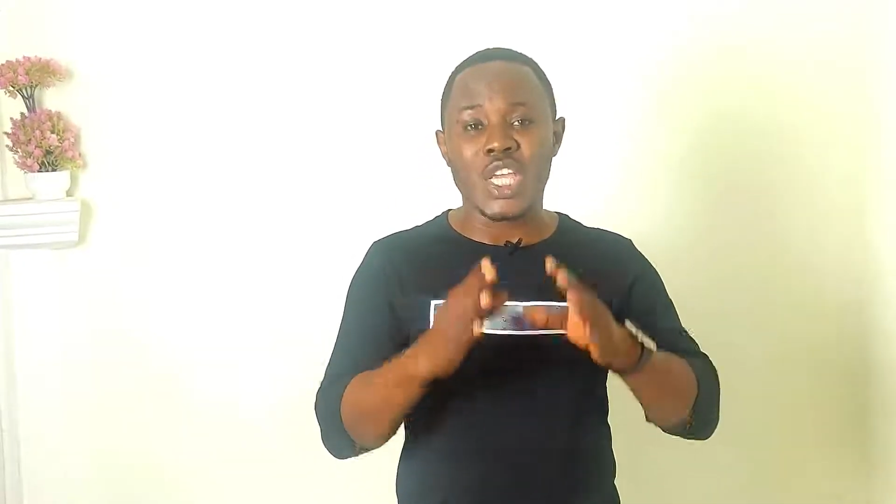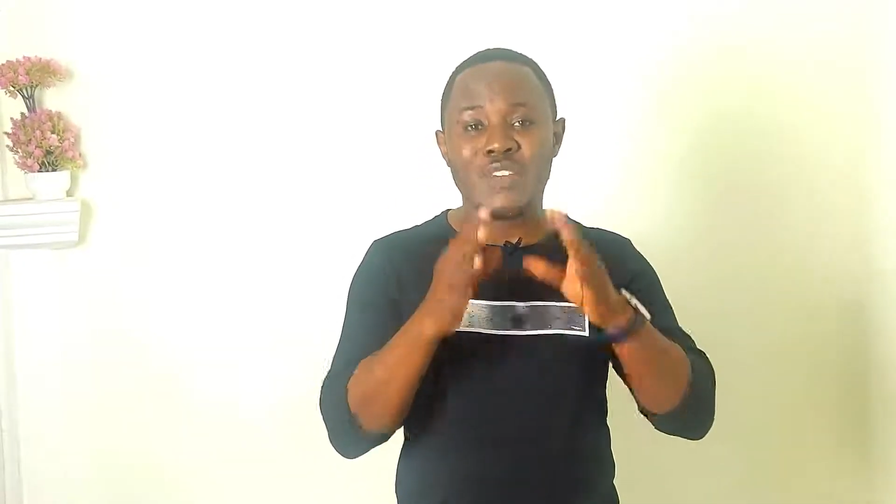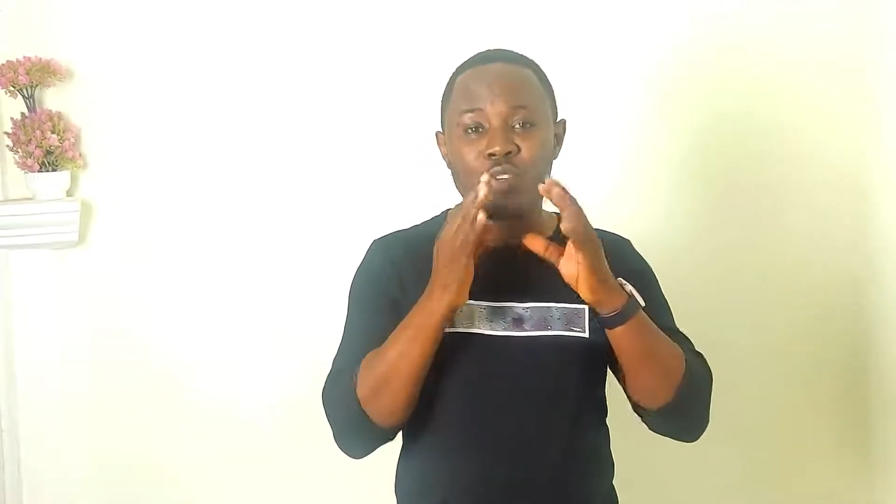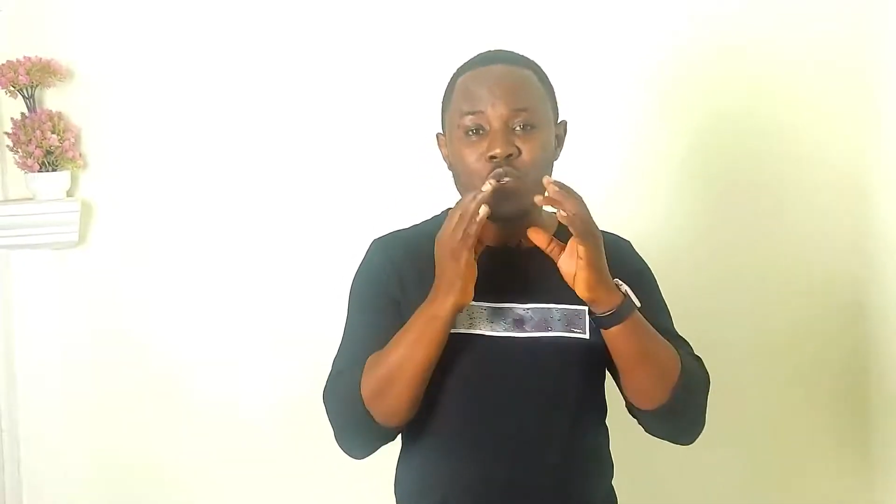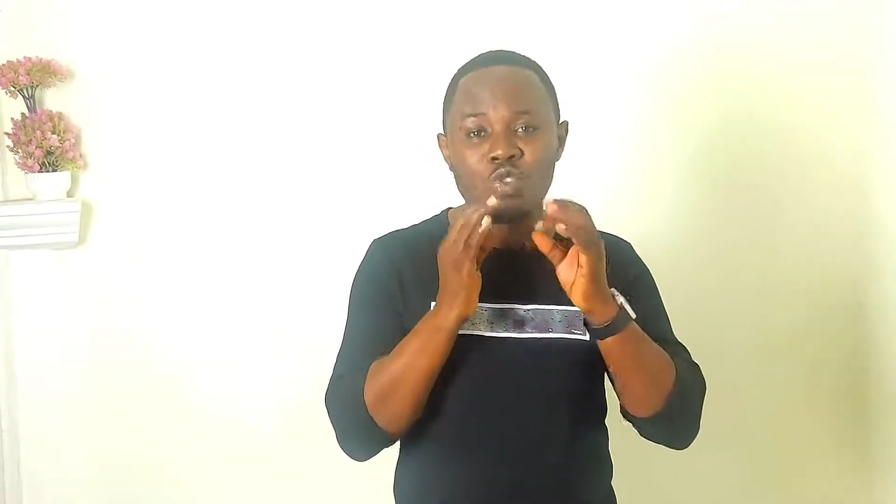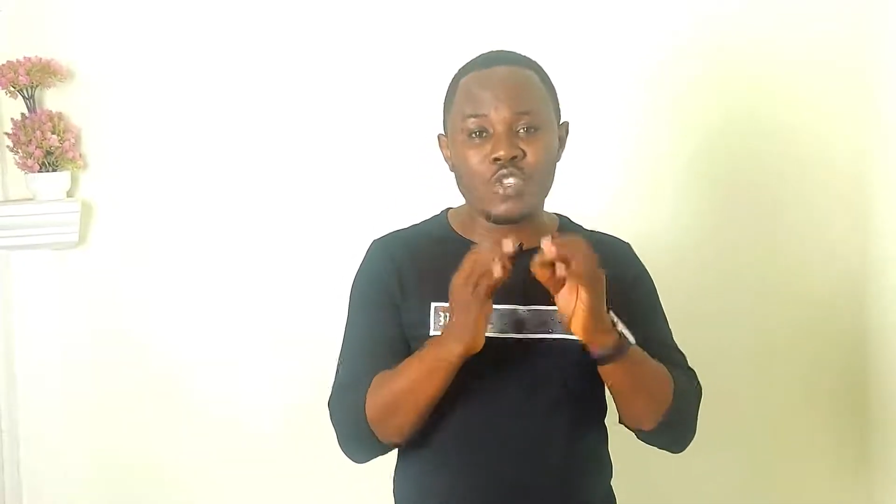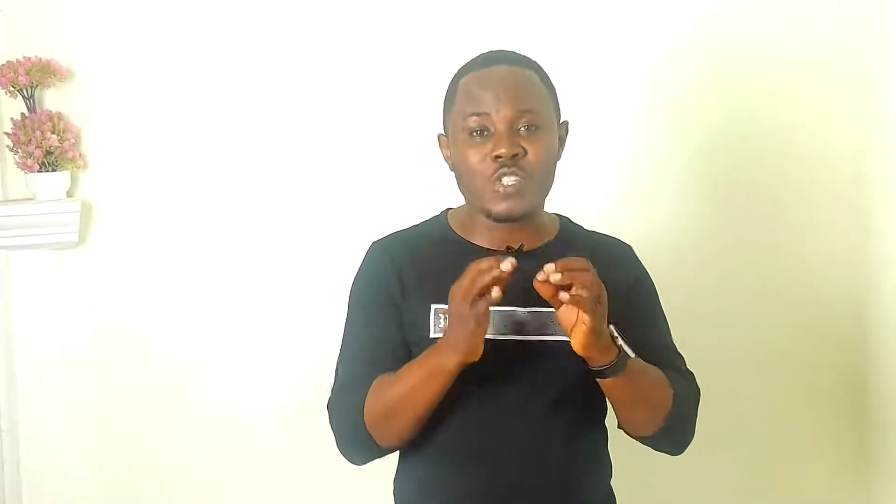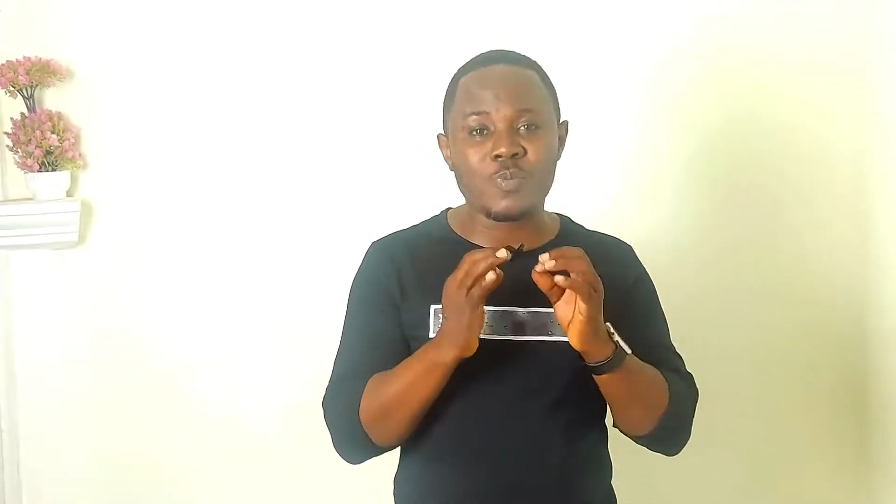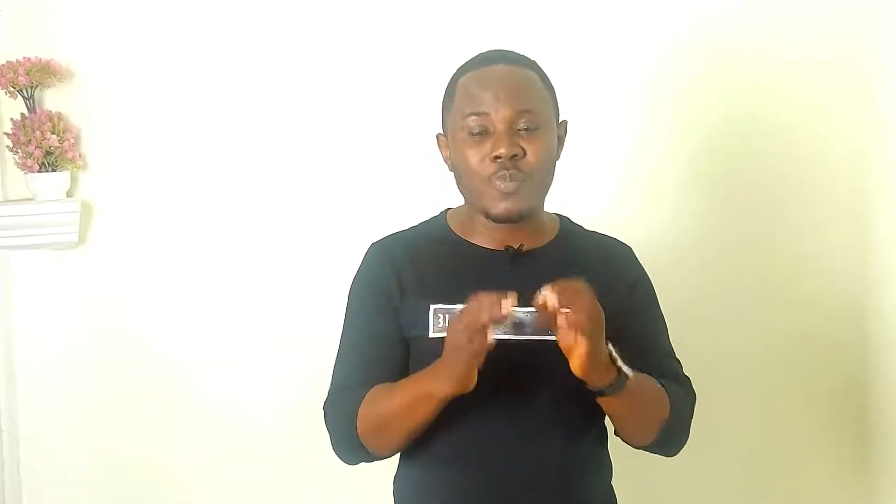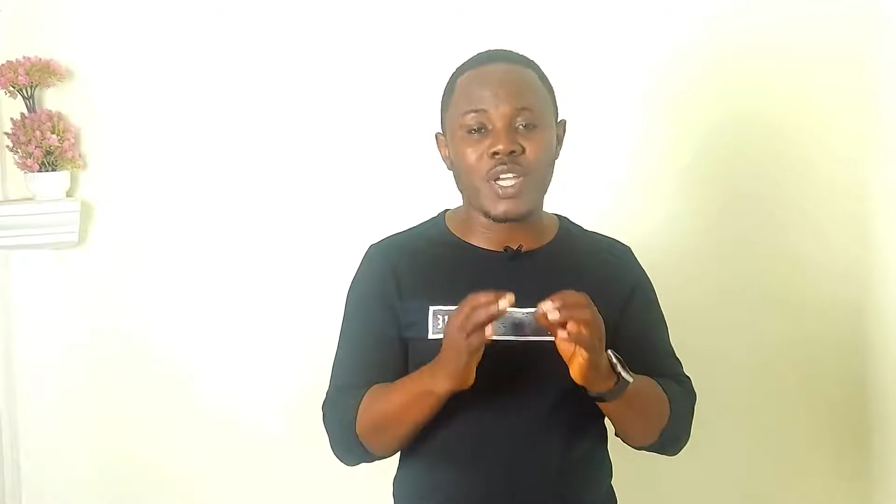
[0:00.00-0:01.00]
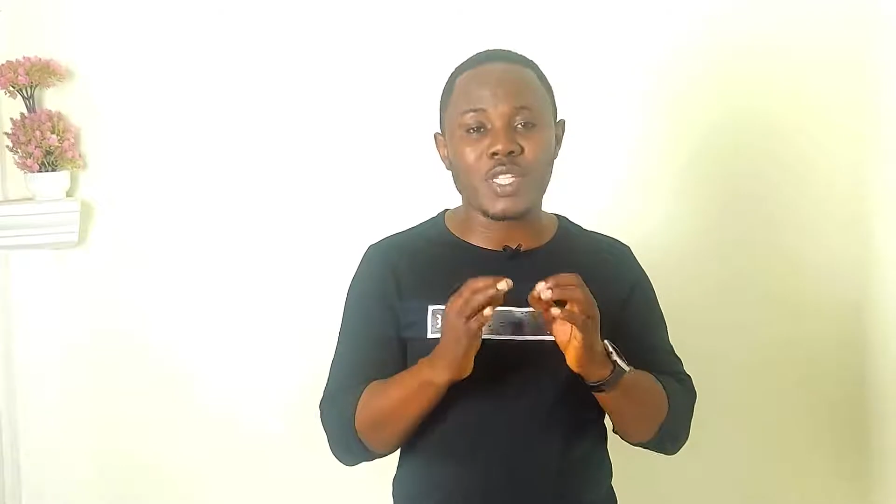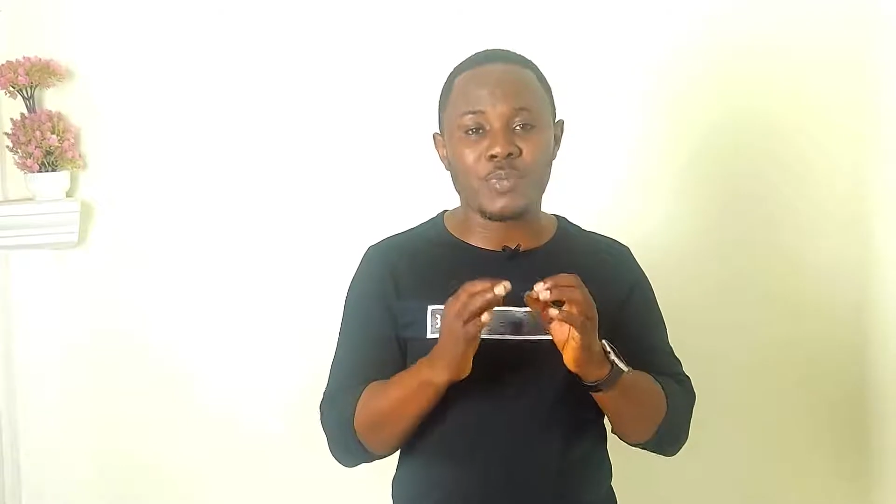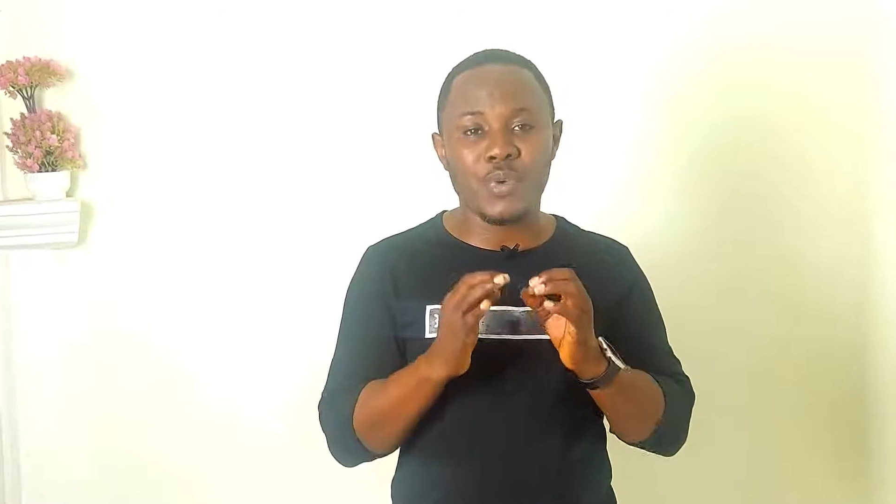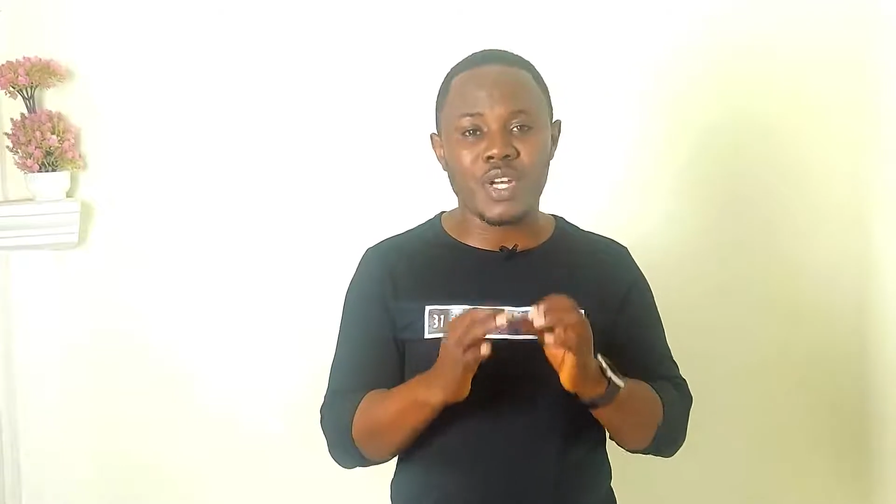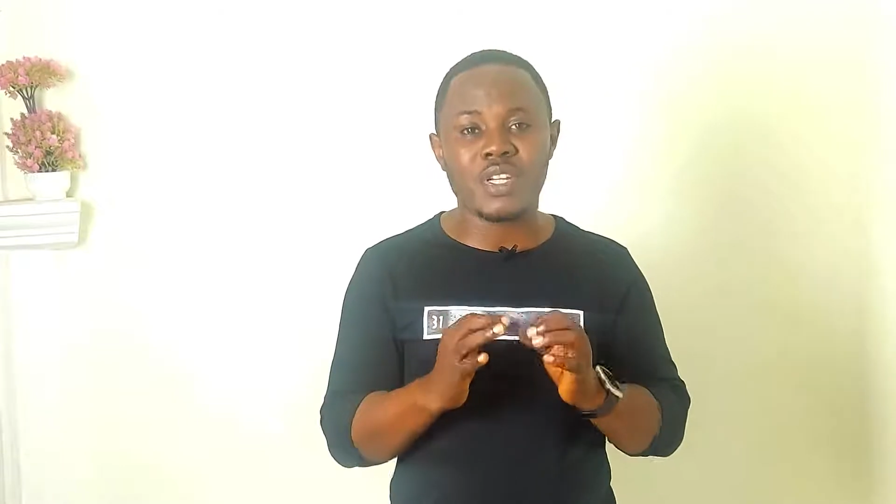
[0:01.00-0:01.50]
If you
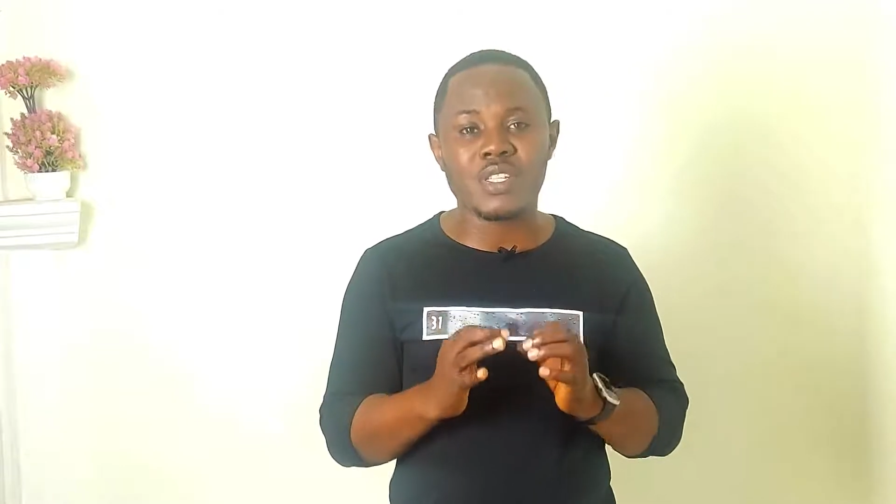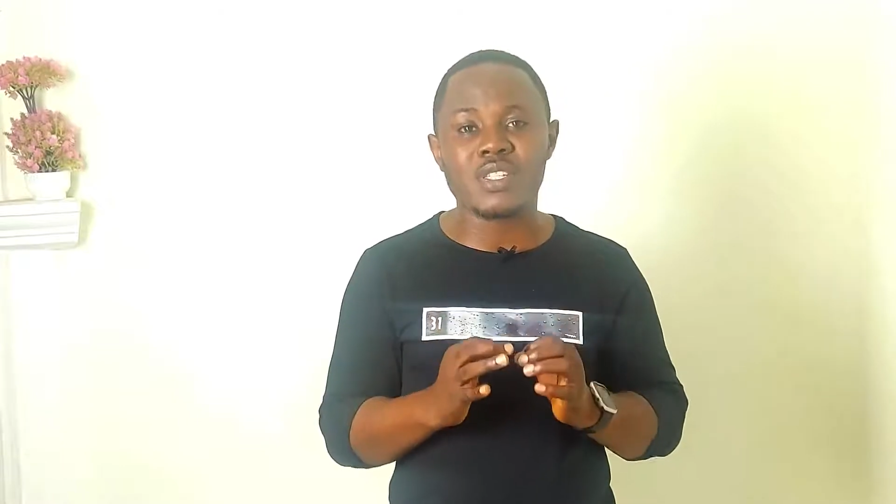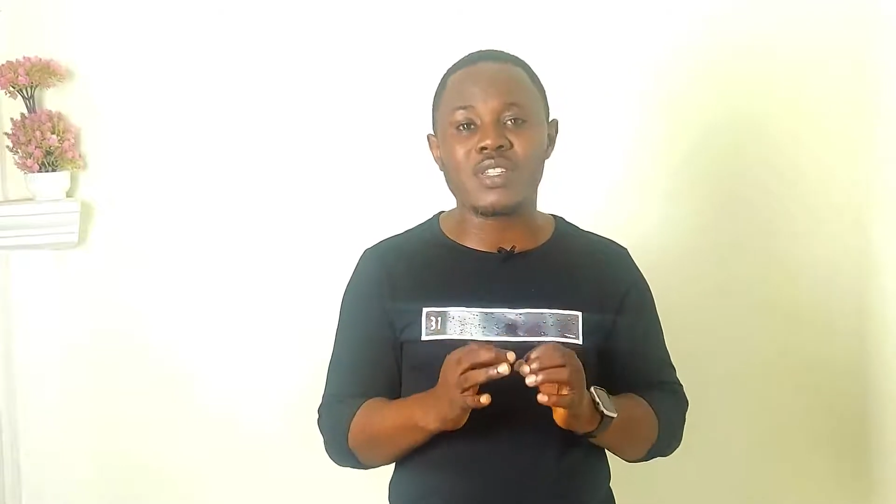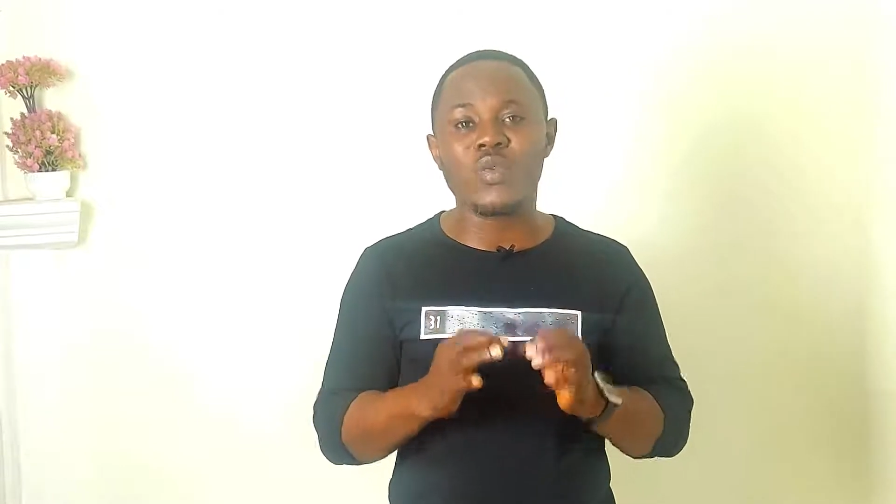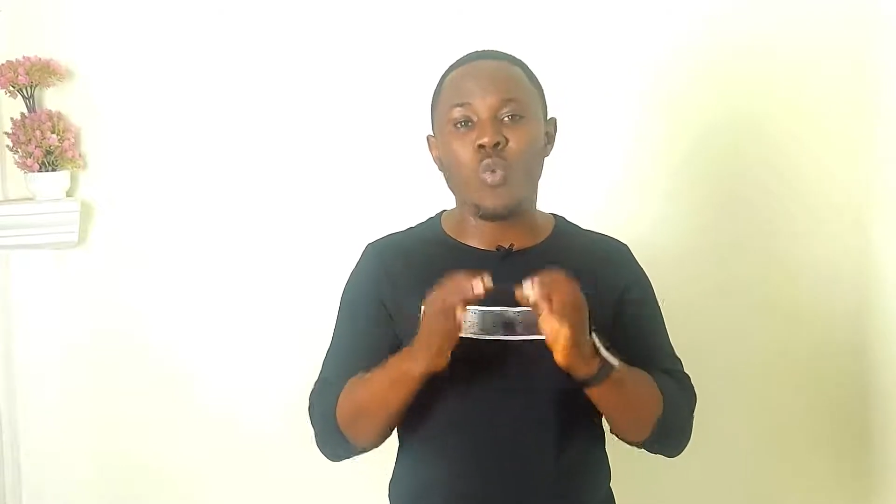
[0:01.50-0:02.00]
suspect pregnancy